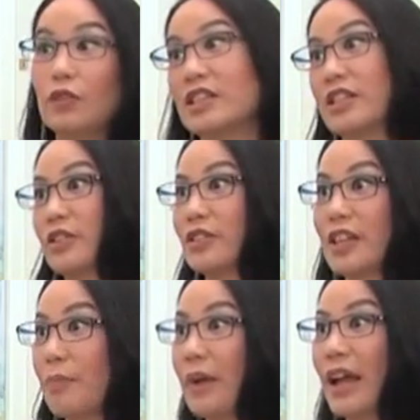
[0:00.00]
the
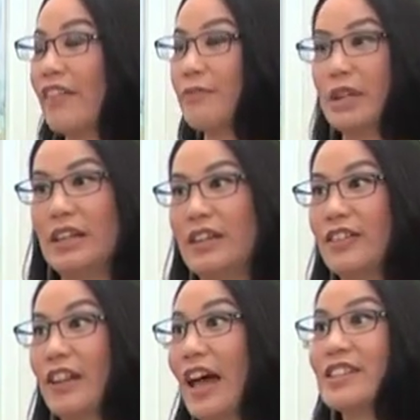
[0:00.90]
visitors that might have been
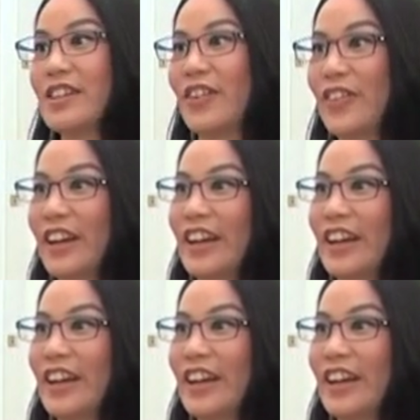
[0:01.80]
here last year